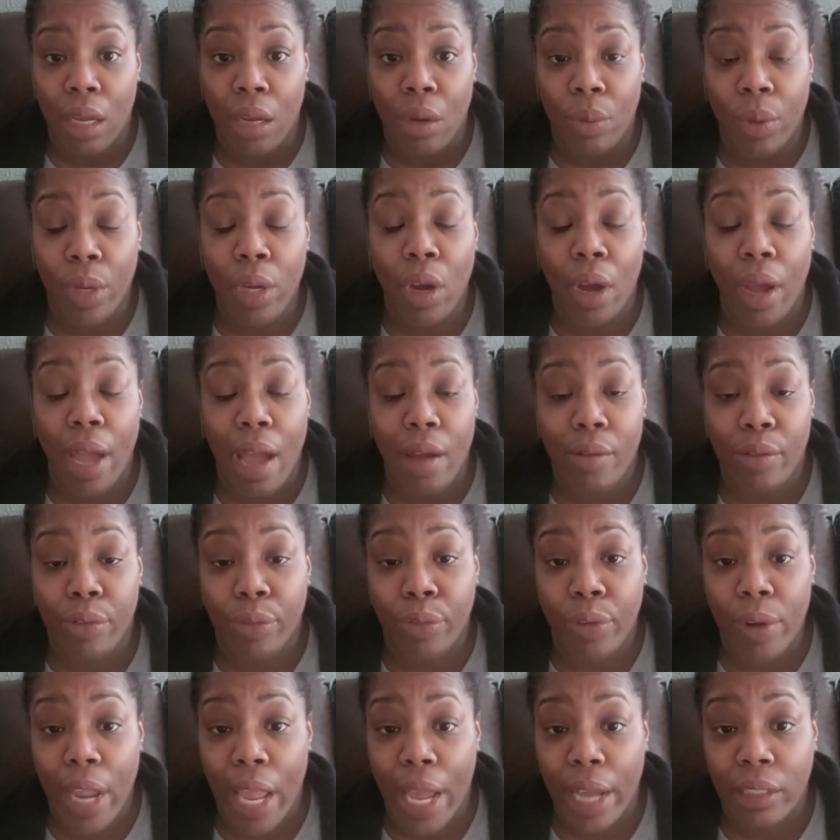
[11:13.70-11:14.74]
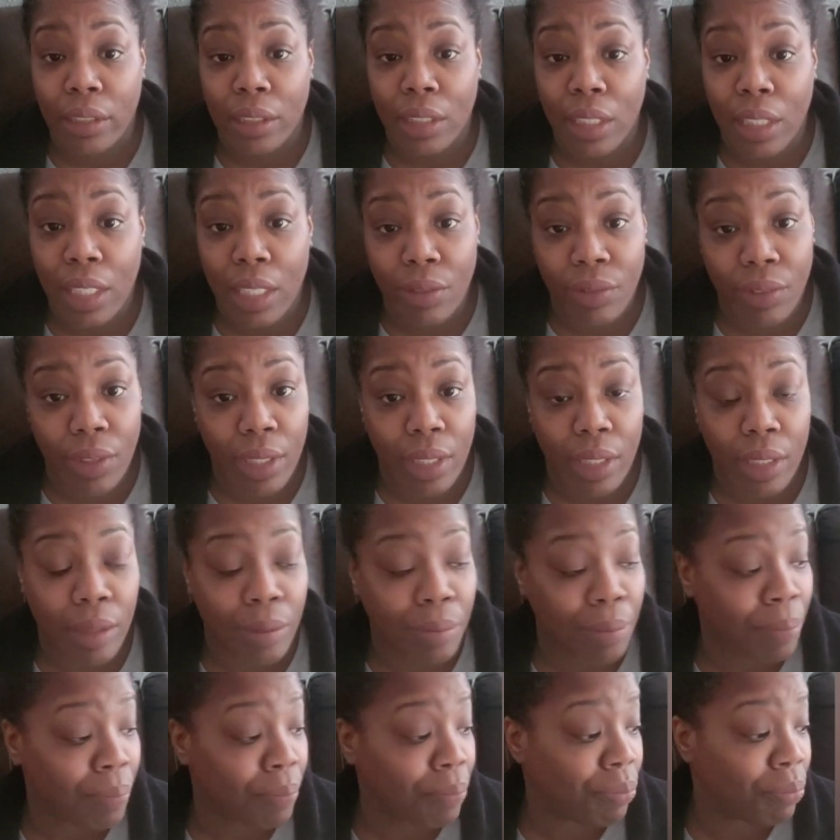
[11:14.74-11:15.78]
We gonna have a free house to live
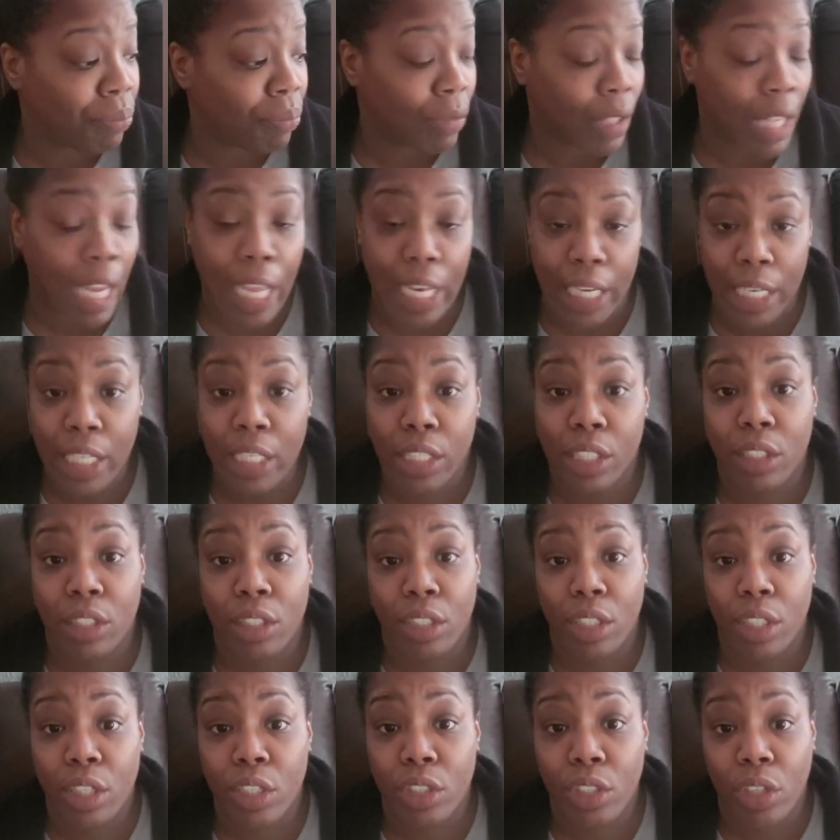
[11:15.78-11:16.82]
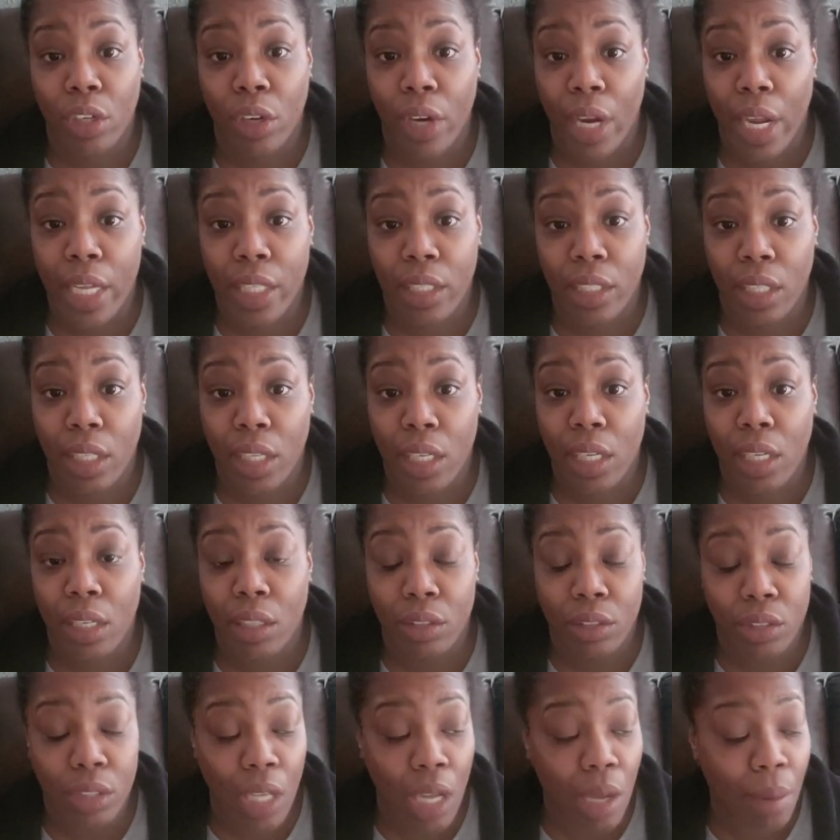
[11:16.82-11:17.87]
in, at least until he turned 18 or
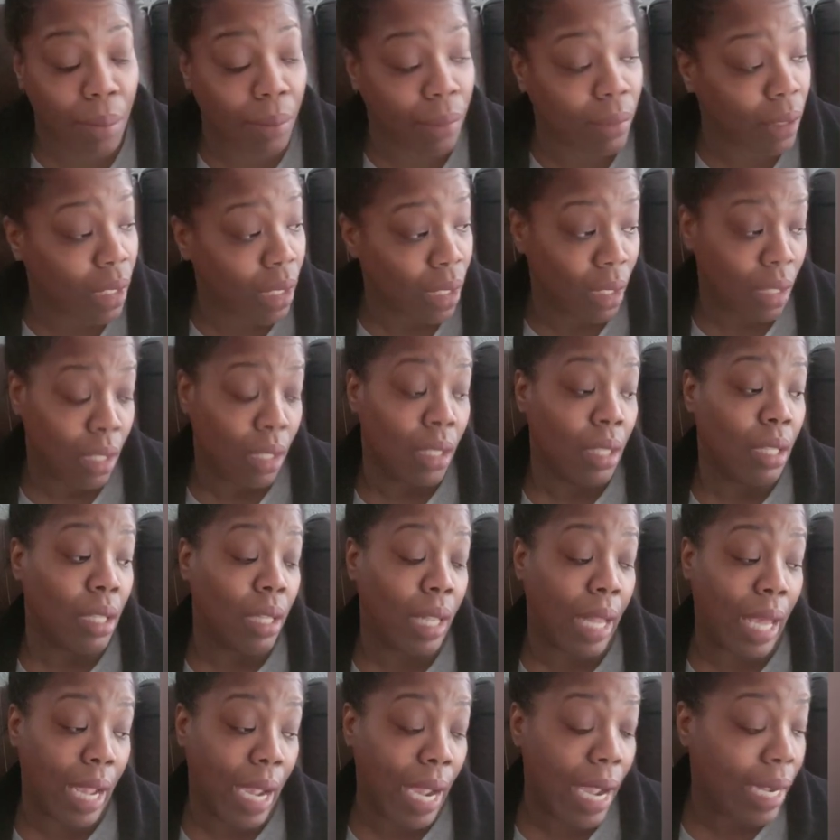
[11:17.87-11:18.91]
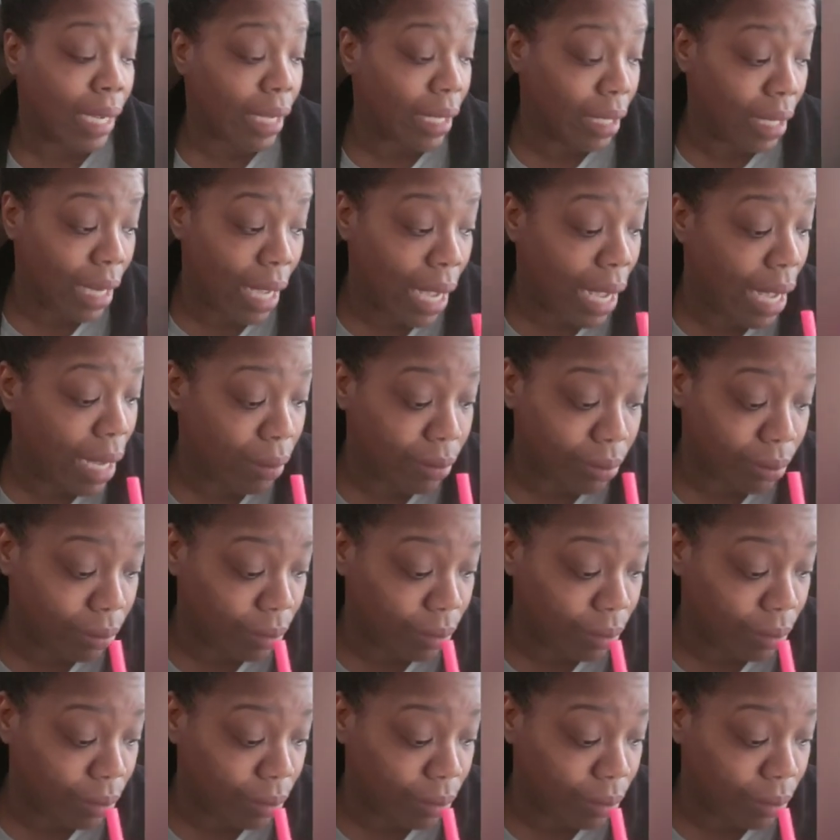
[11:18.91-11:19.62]
something. Like, I cannot.